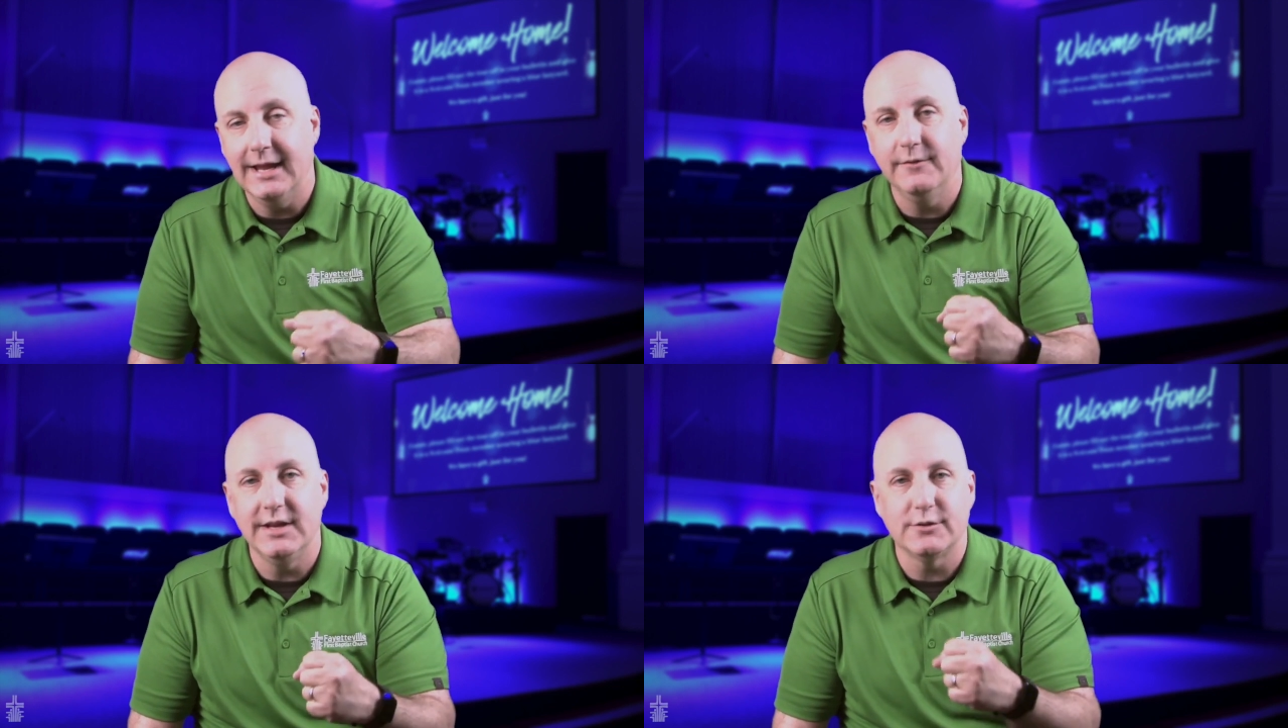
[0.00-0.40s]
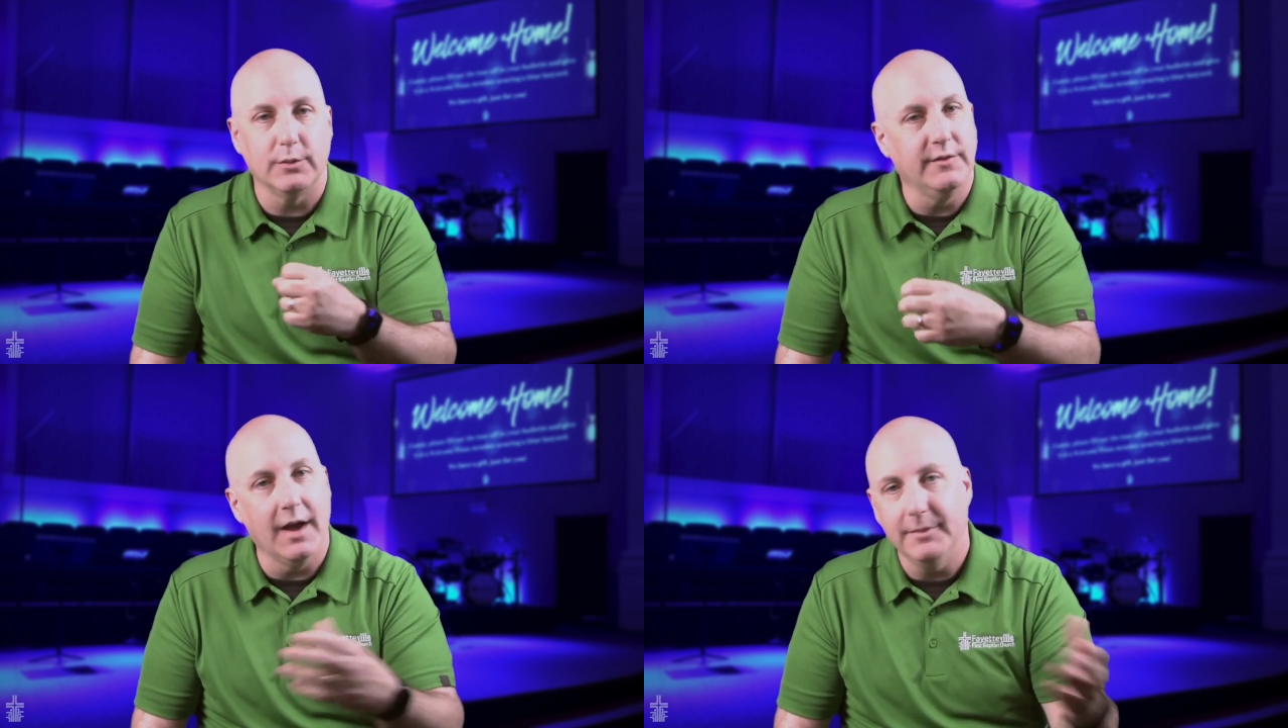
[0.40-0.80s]
evenings.
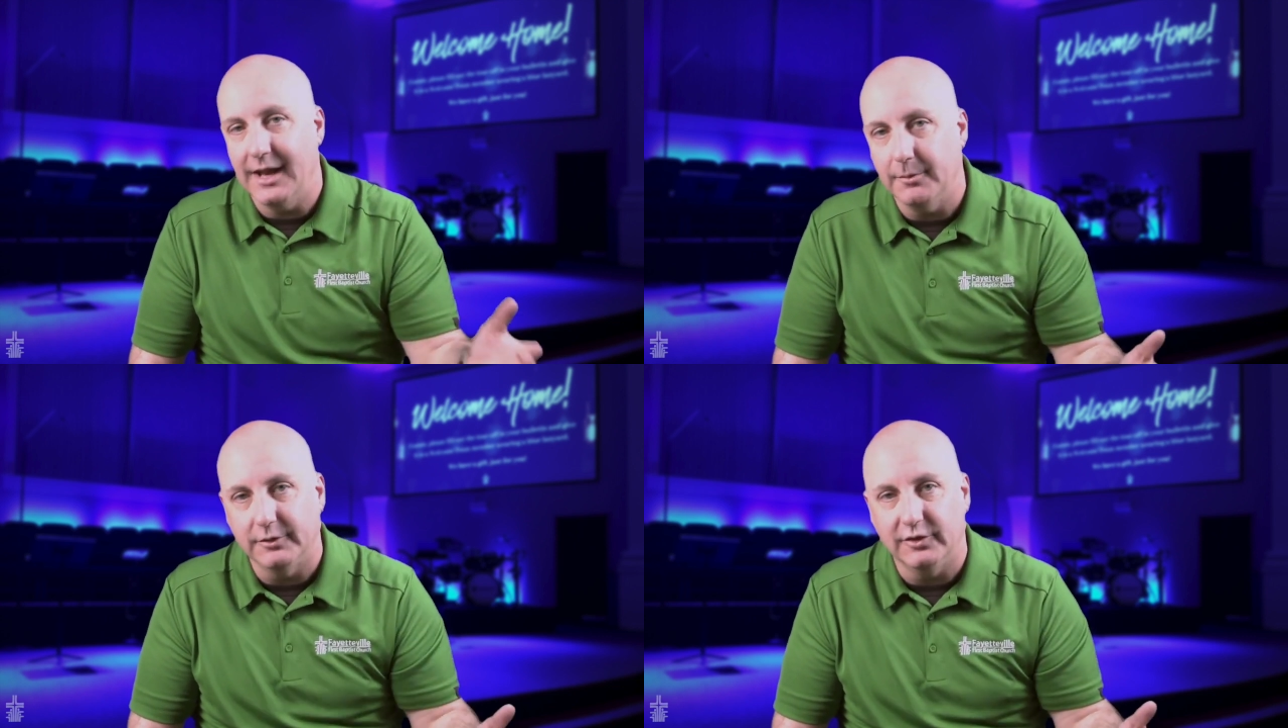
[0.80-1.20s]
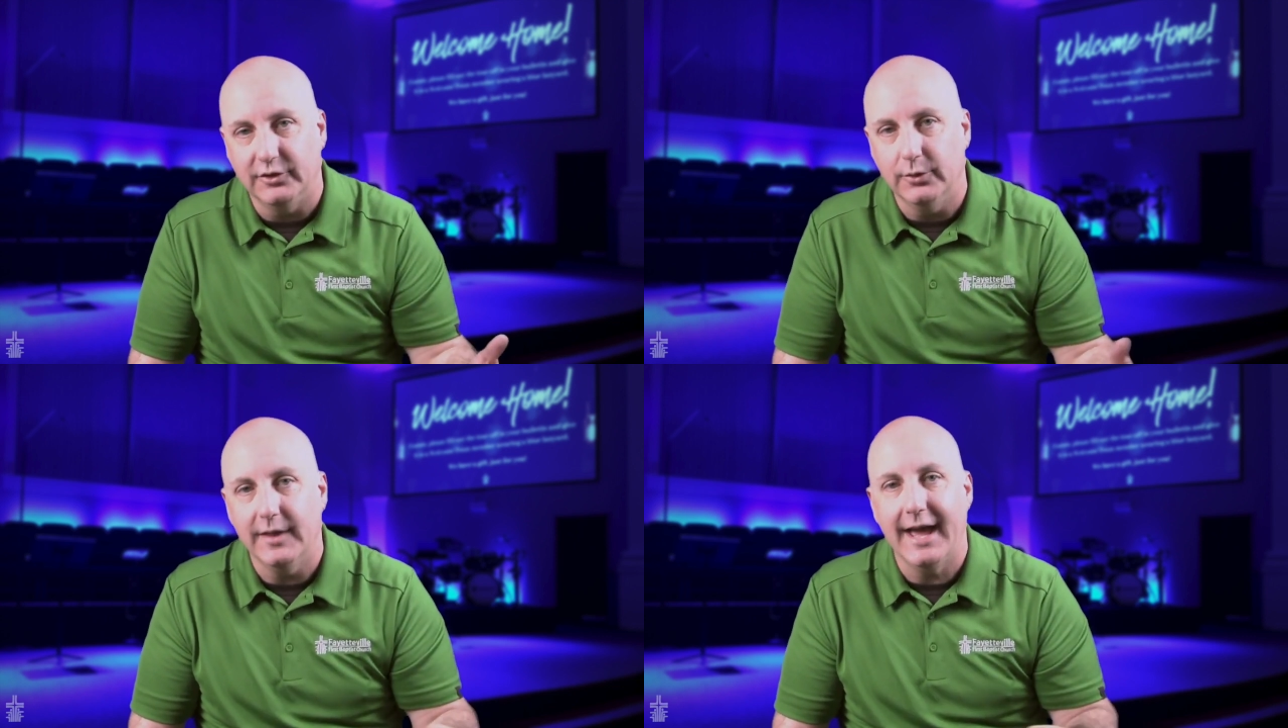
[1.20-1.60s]
We've not been able to
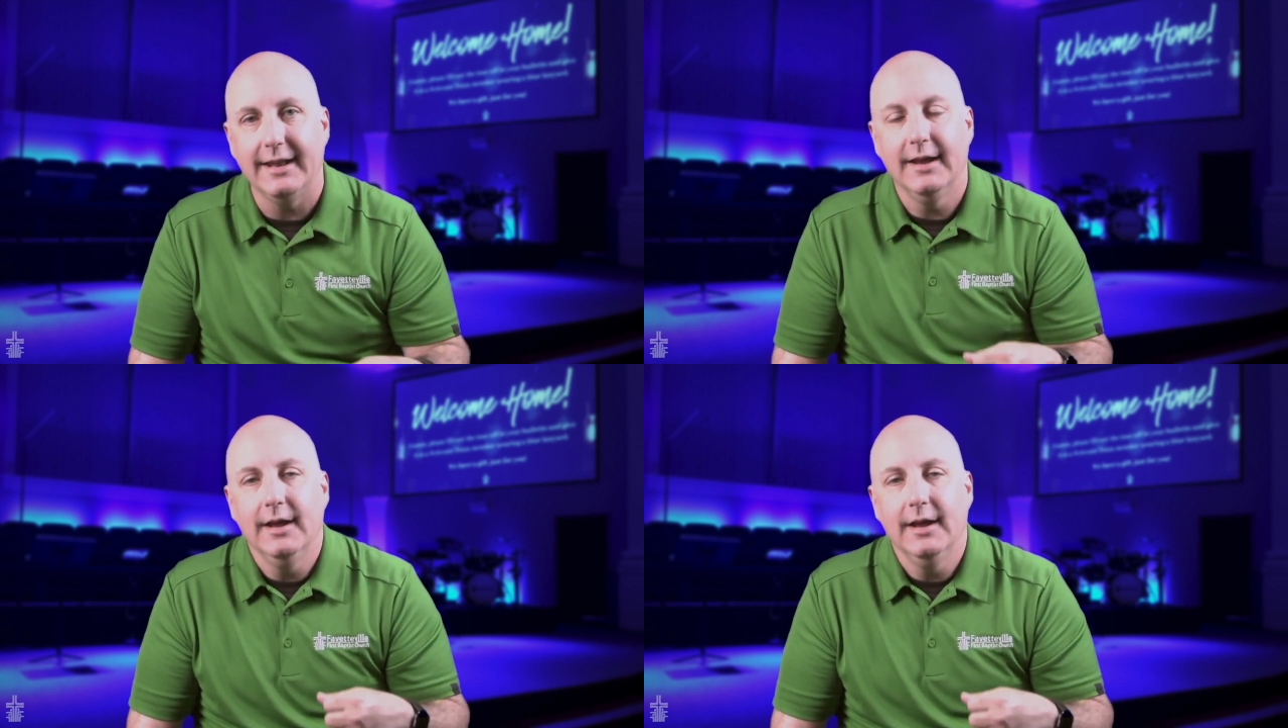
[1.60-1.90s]
do that